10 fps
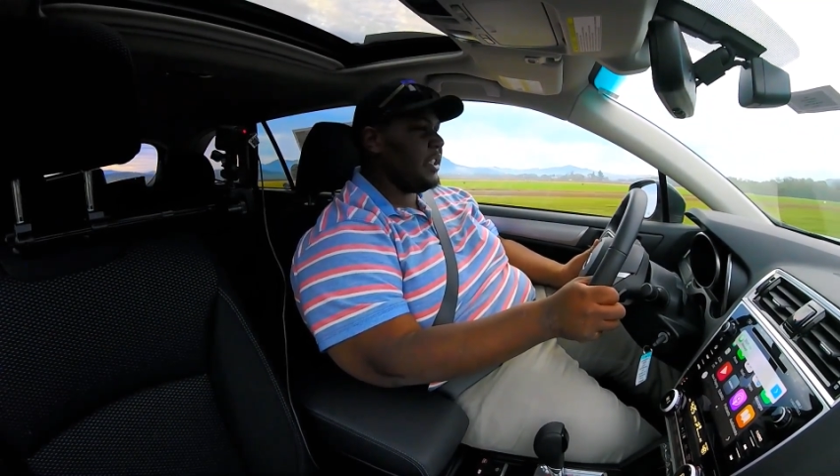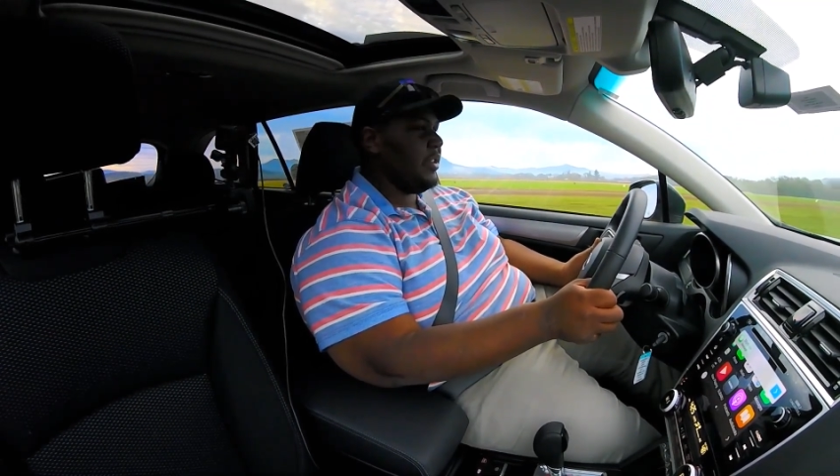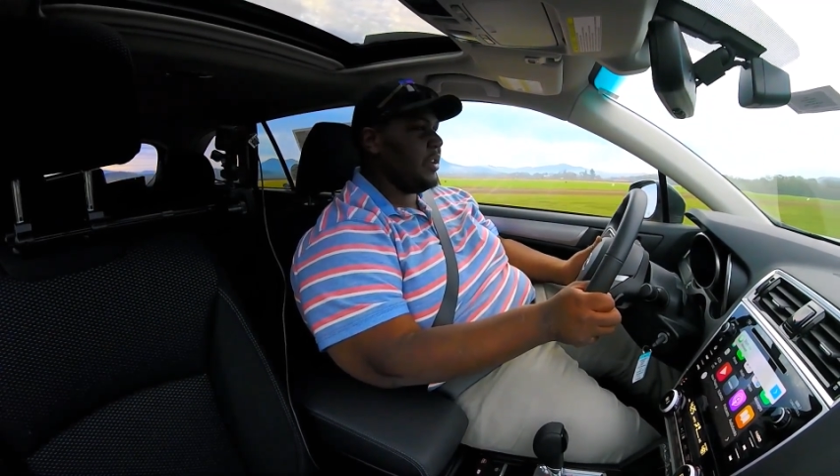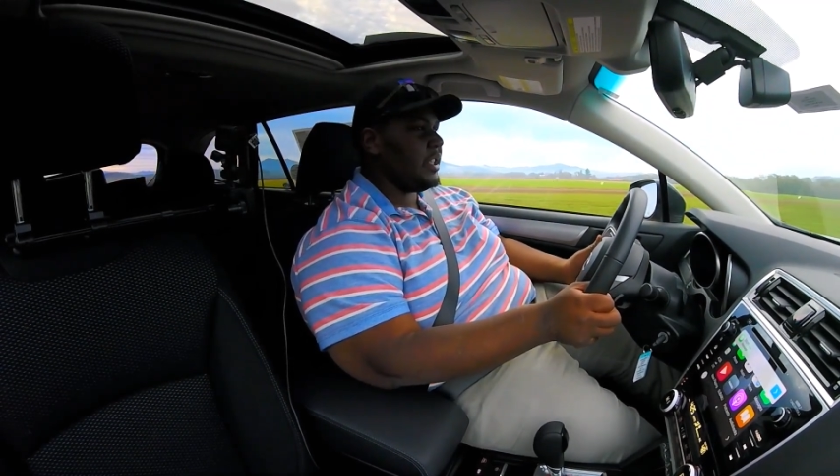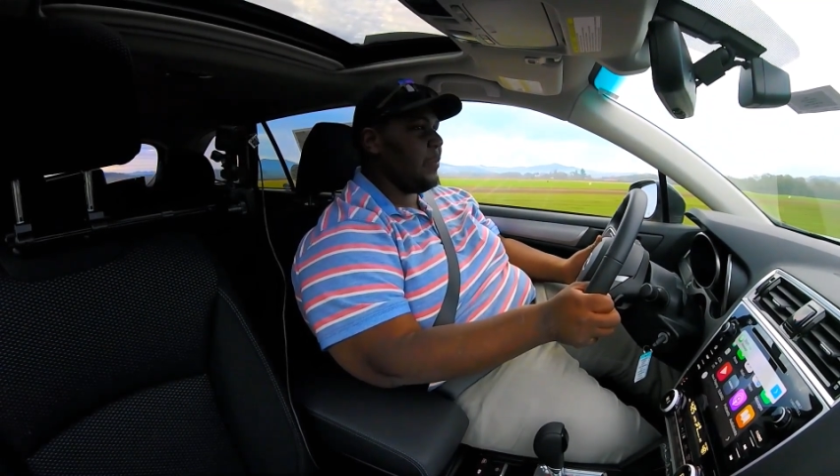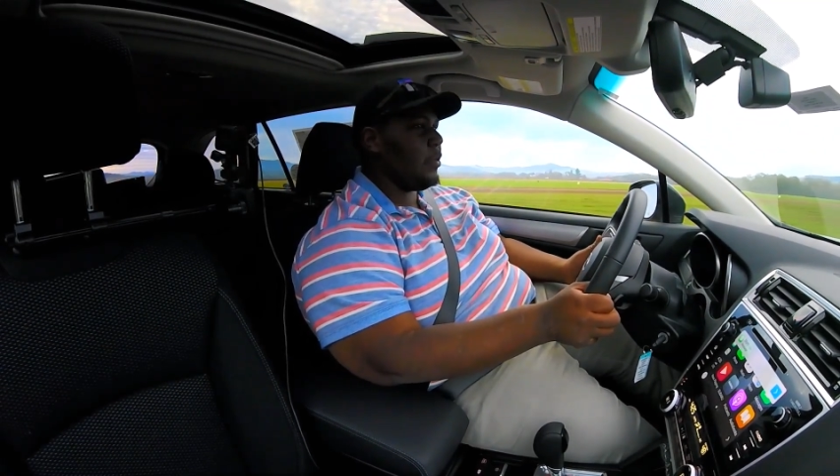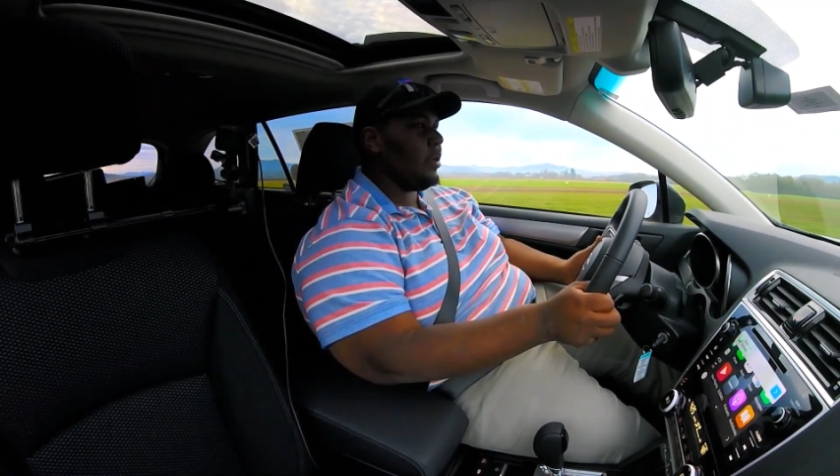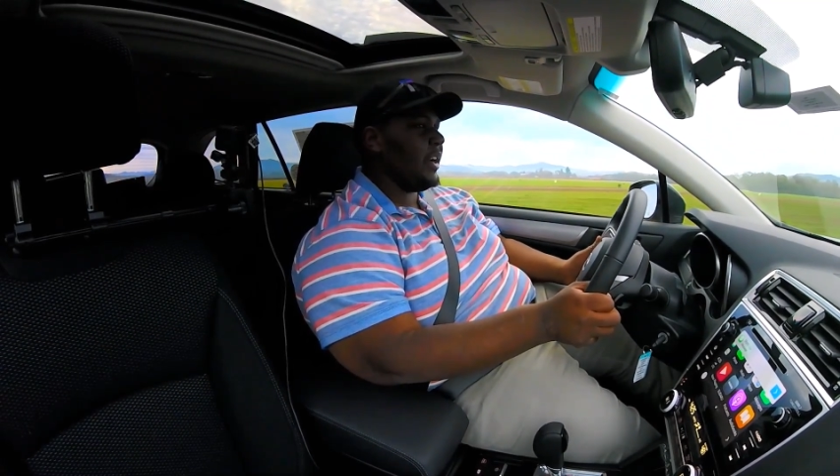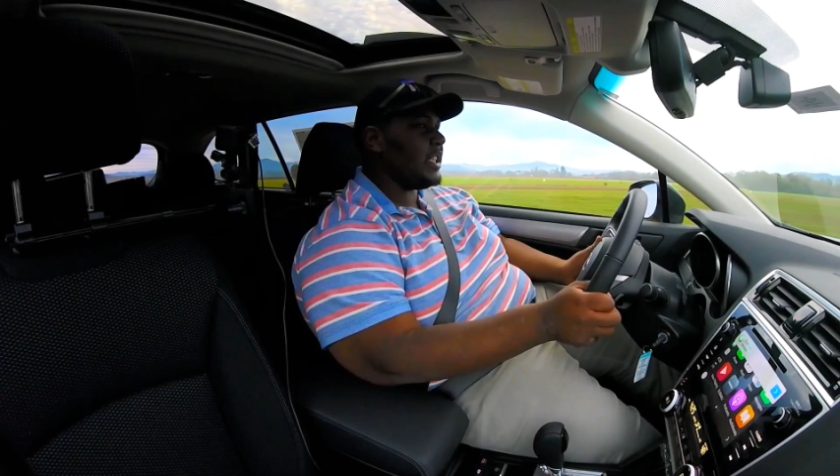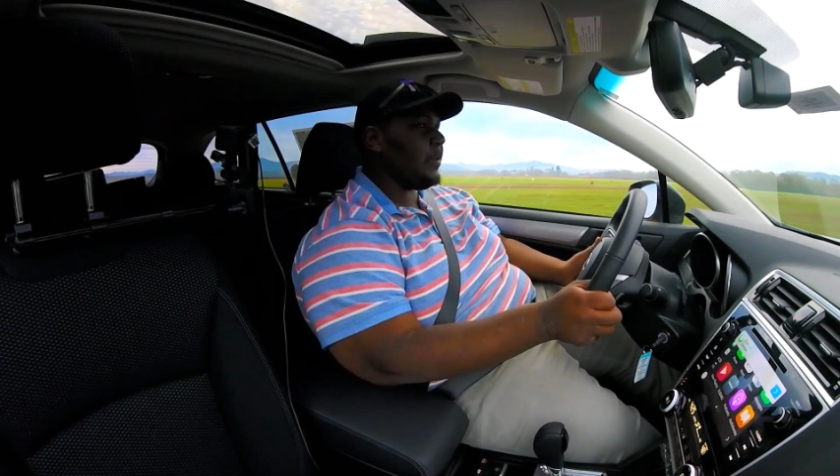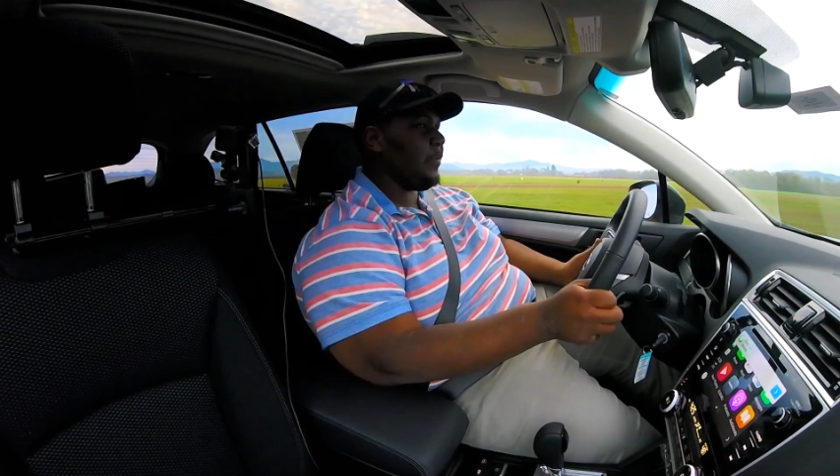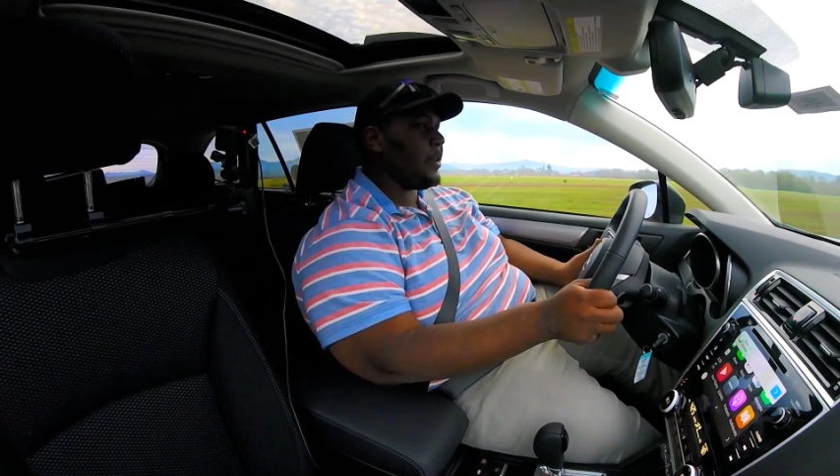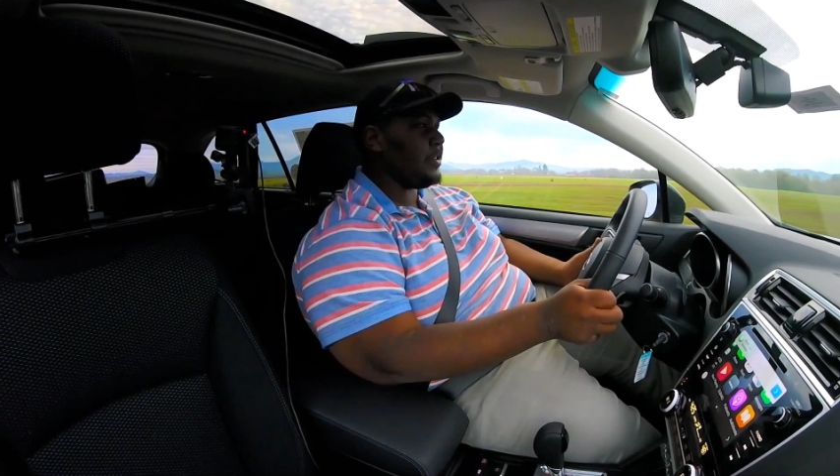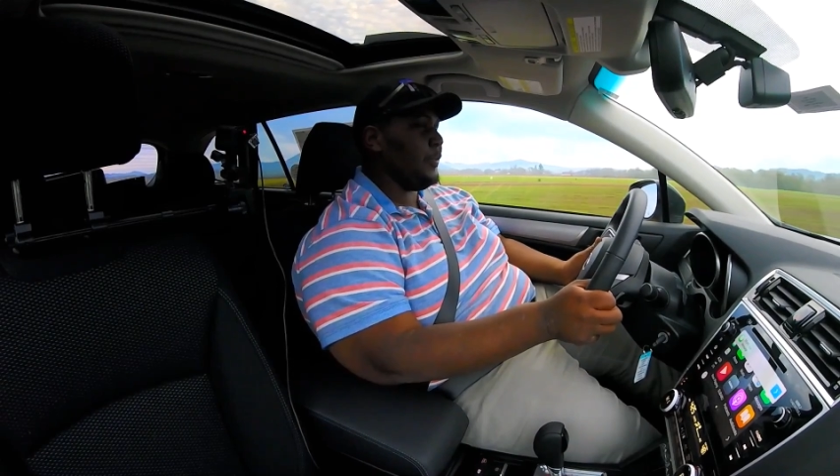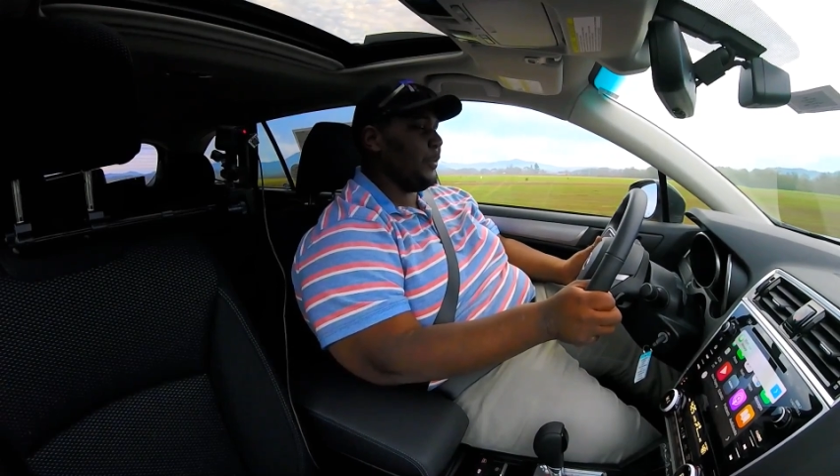your typical customer for a
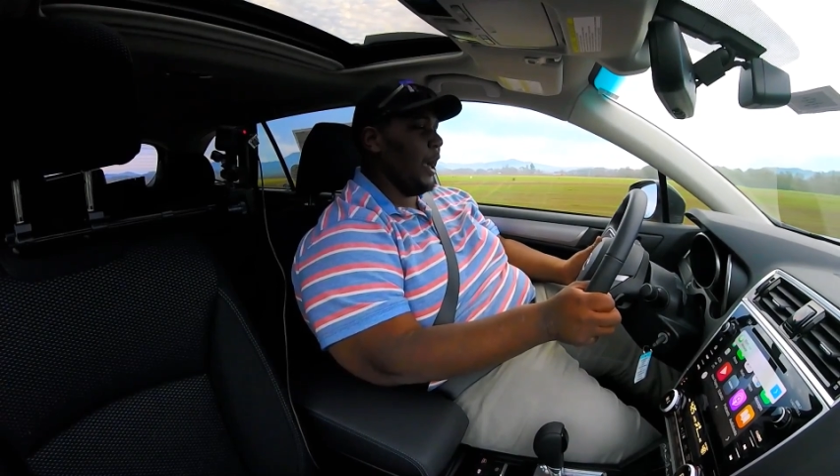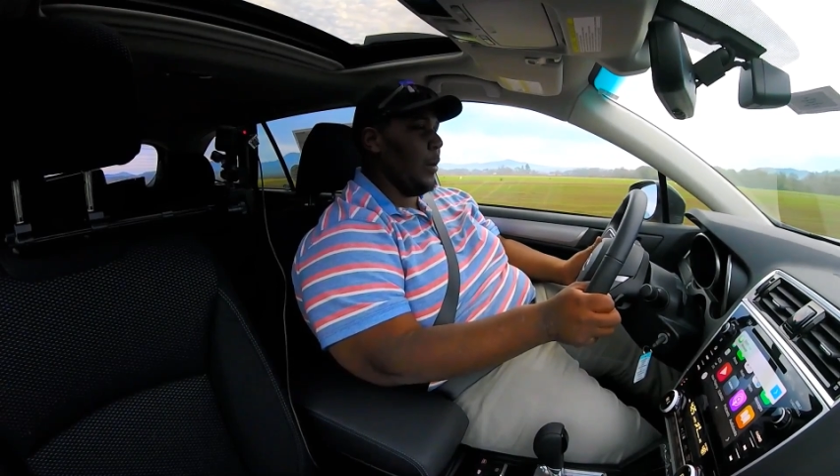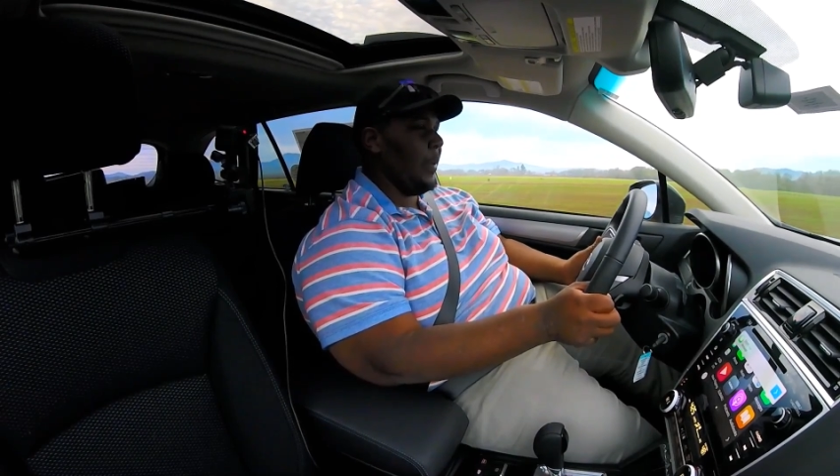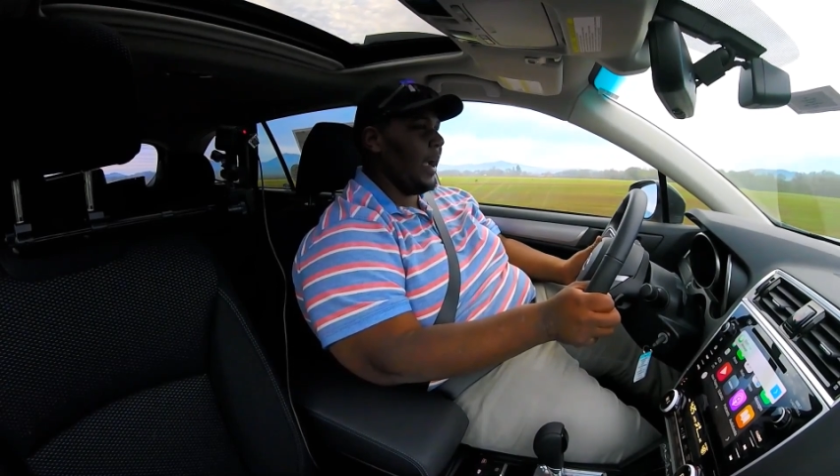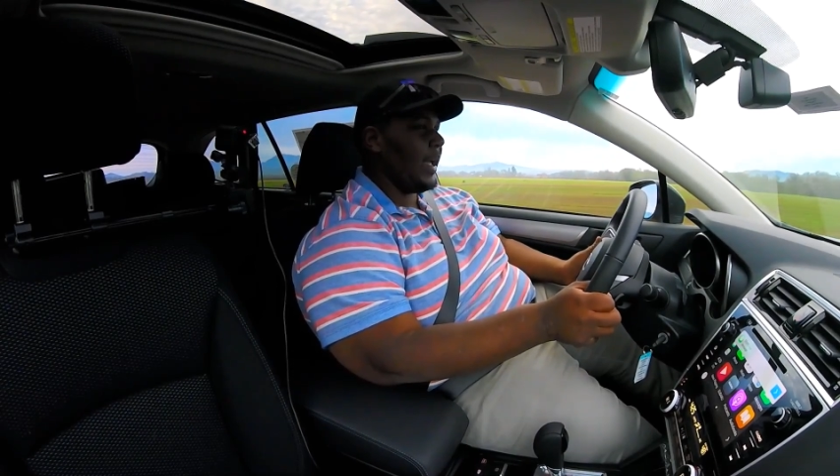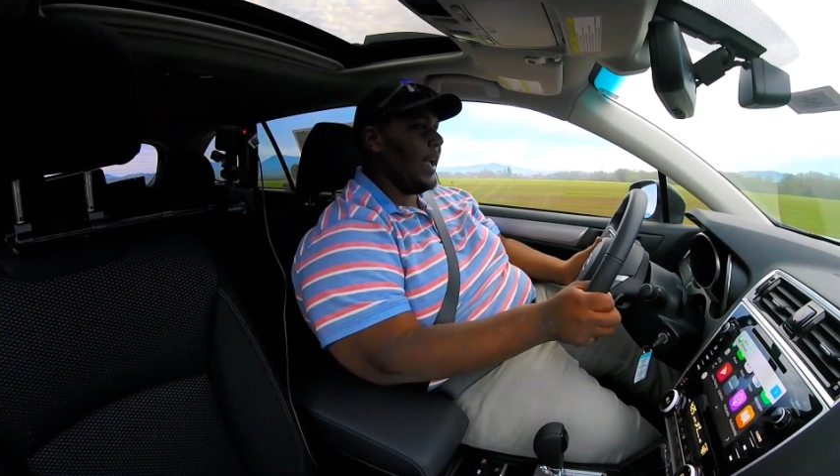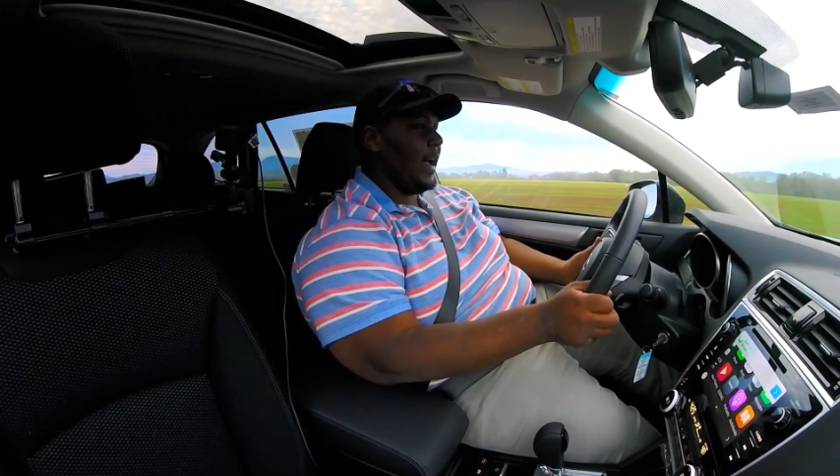Subaru Outback,